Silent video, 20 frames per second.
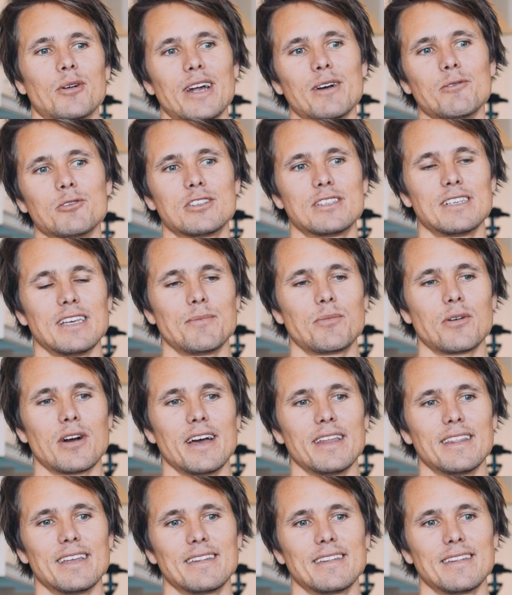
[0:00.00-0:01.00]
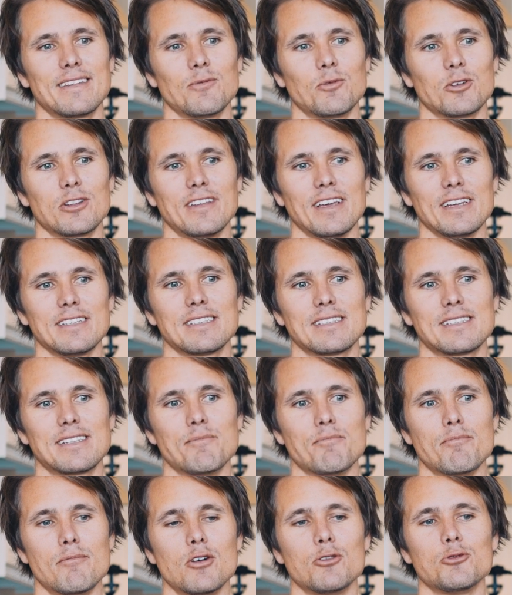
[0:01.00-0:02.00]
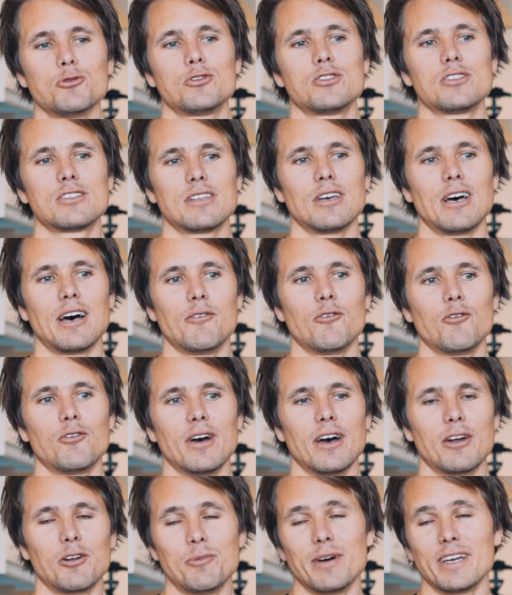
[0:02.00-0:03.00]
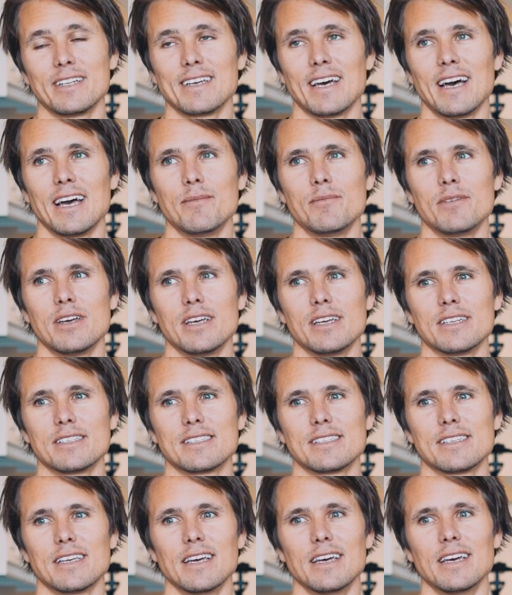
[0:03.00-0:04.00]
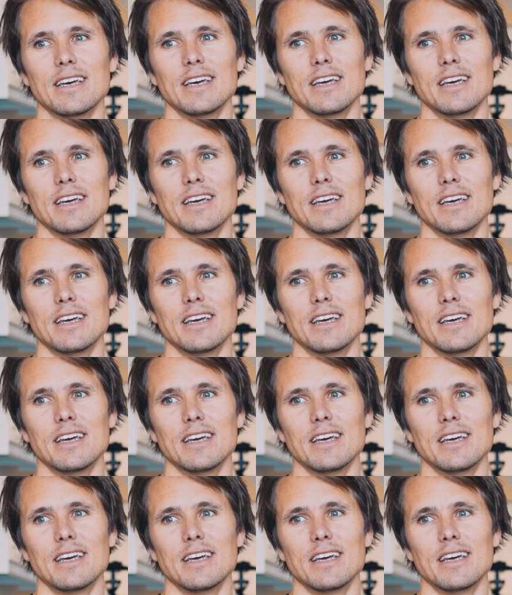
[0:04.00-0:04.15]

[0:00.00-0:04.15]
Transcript: But I would say probably that what takes the most out of my time is